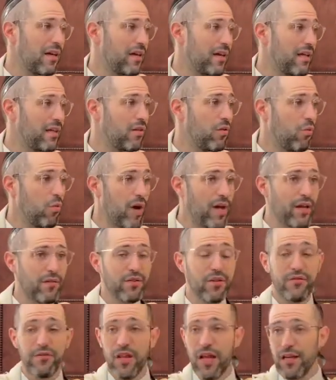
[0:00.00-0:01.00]
in the way of
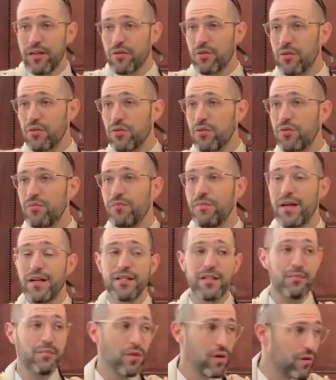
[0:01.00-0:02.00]
the flight crew, makes
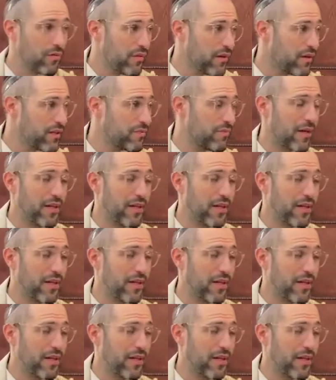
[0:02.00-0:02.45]
them nervous,